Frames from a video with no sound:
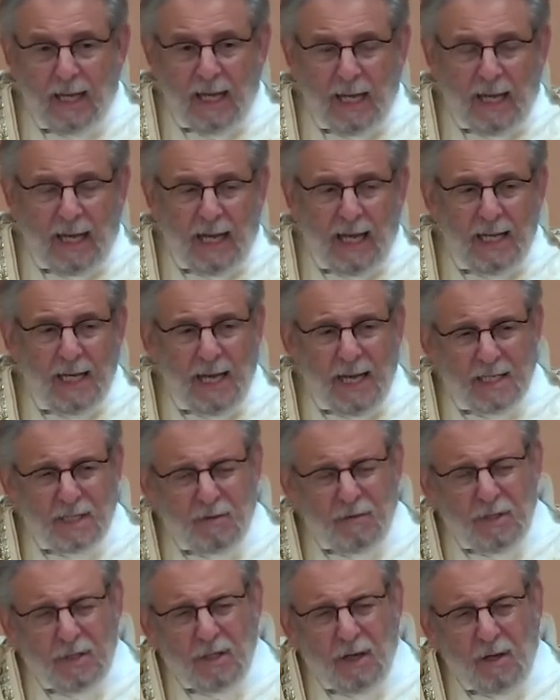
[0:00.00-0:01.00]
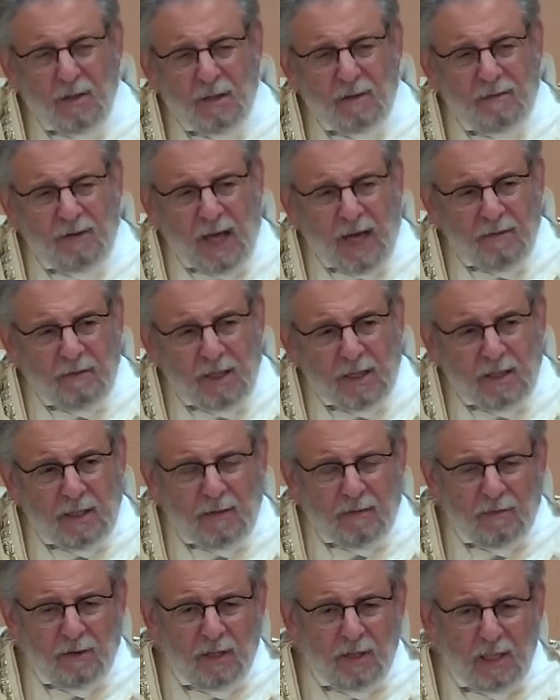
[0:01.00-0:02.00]
And as a result of having a
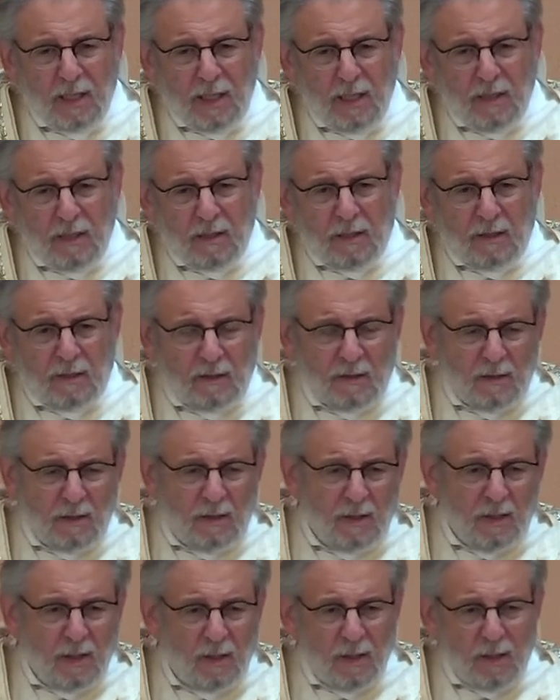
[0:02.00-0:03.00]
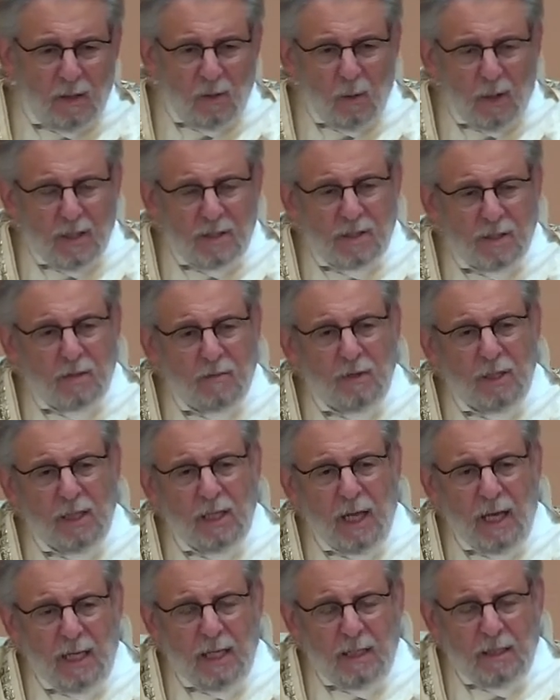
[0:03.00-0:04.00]
different leader who wants to
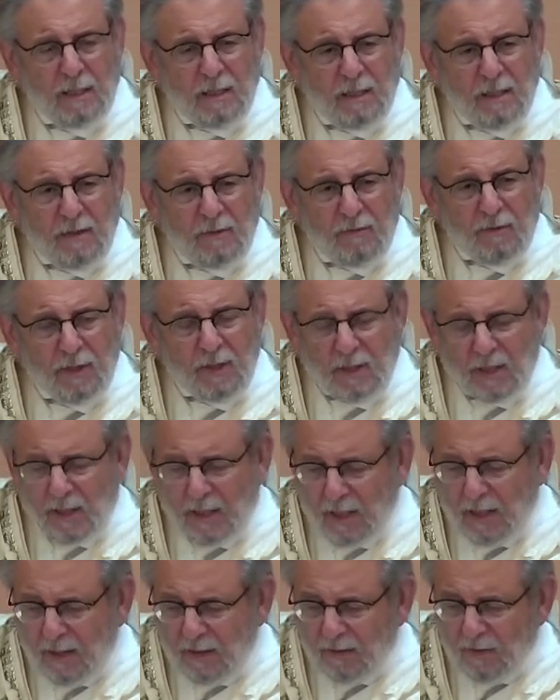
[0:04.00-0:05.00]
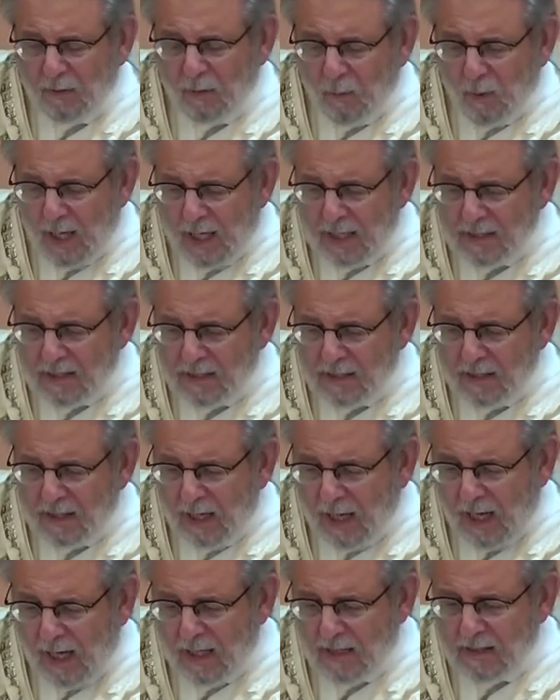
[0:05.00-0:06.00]
relate differently to the West, to
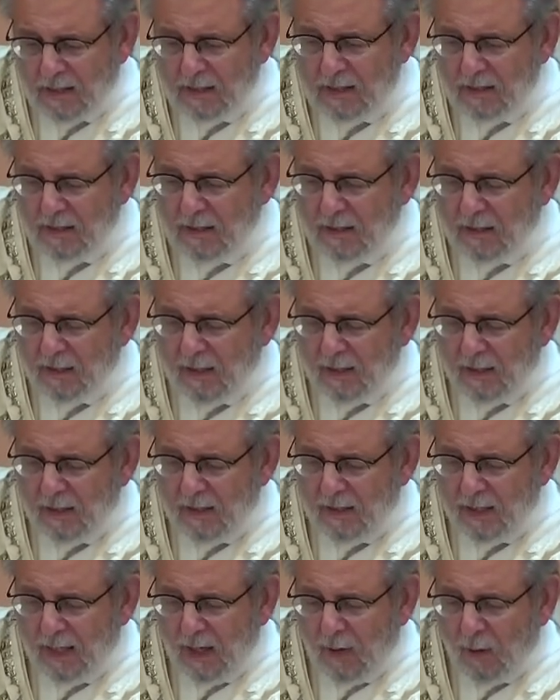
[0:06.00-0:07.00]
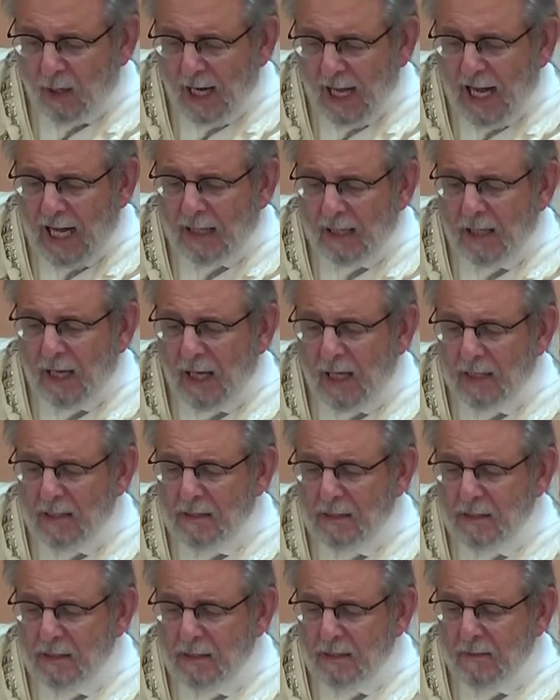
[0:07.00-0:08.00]
us, to our
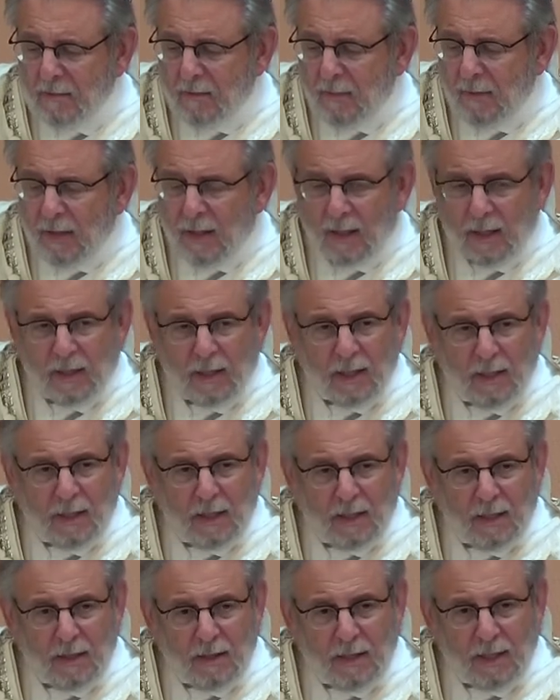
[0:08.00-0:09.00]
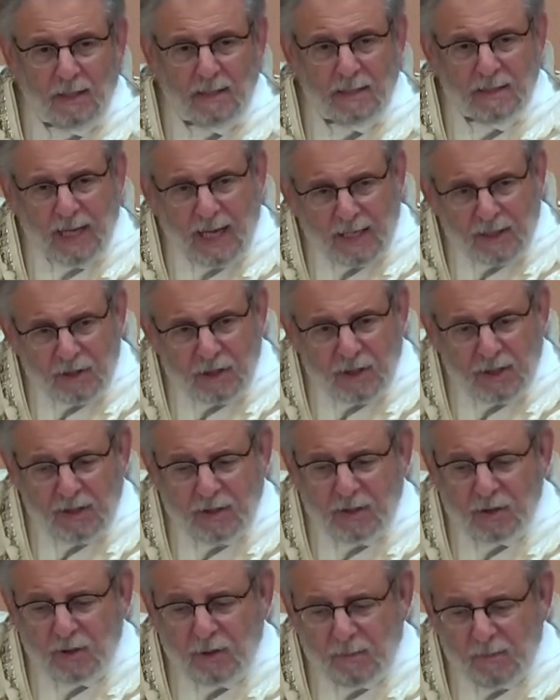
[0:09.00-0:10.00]
allies, that
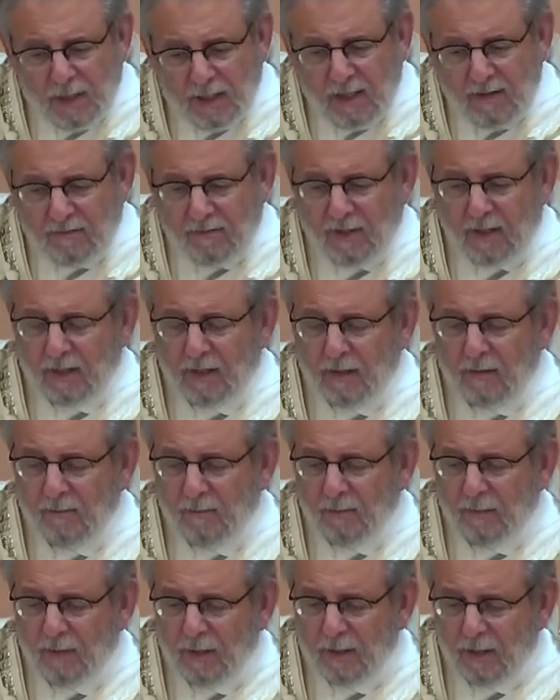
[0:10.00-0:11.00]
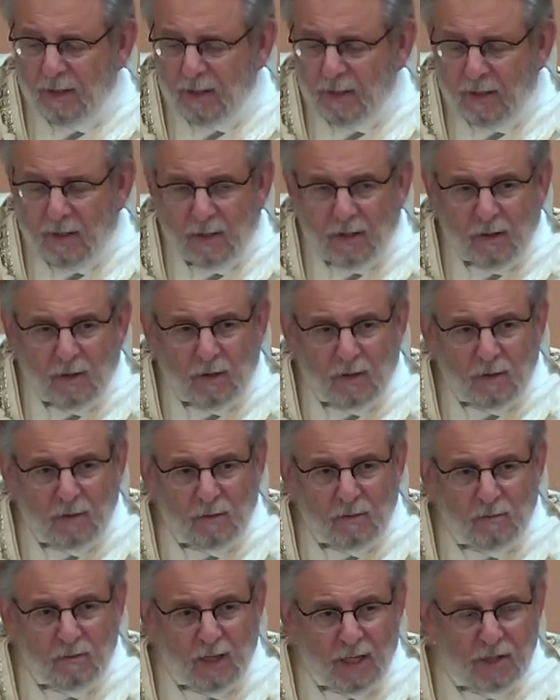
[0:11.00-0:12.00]
sanctions could be lifted
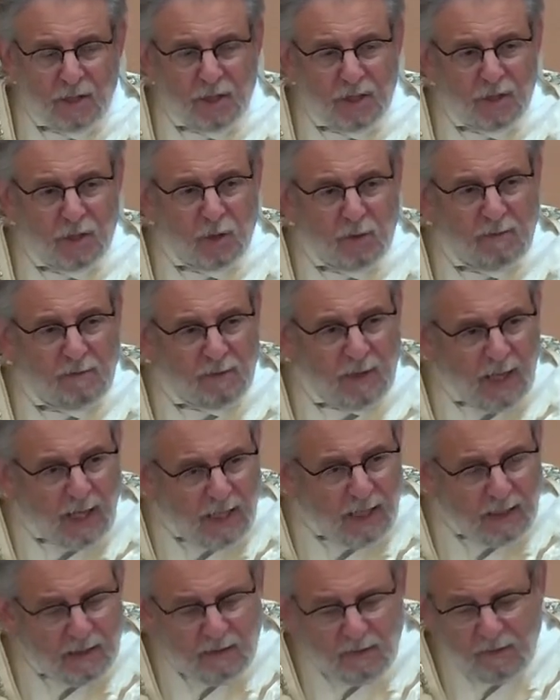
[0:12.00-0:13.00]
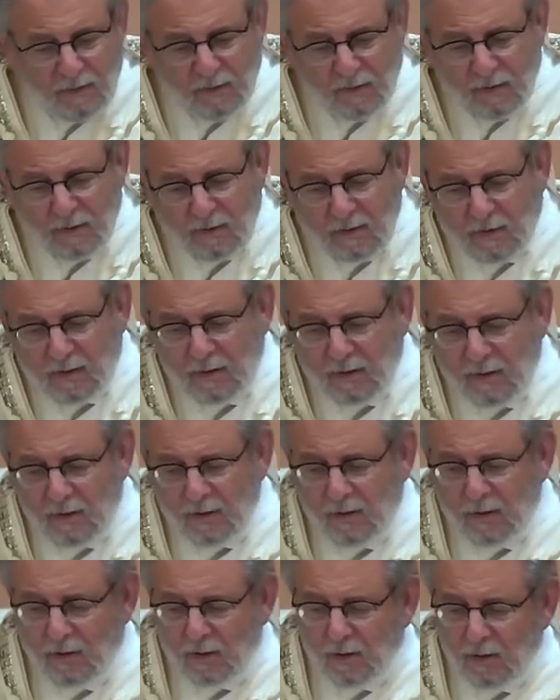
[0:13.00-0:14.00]
Russians who fled
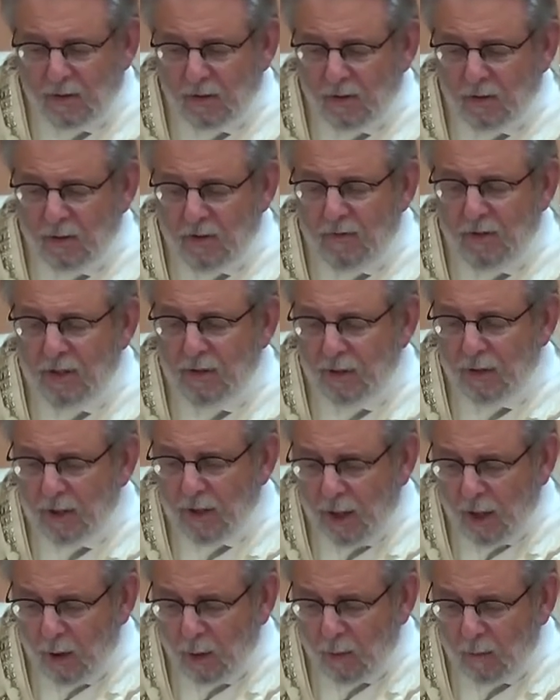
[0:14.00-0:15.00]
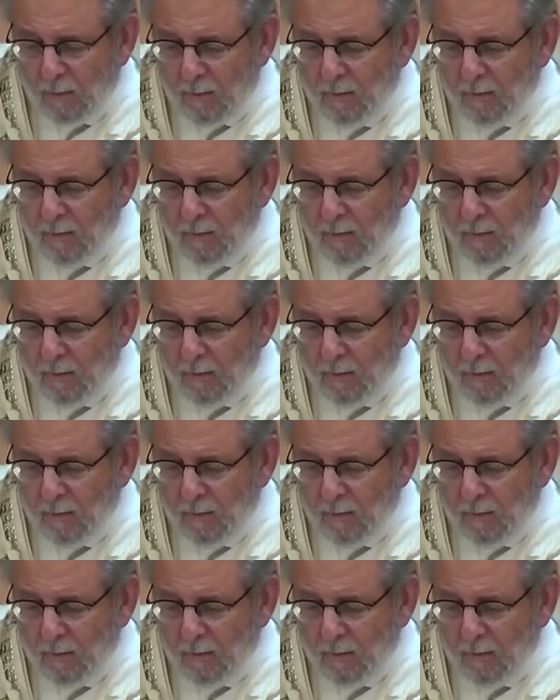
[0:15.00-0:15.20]
could return home.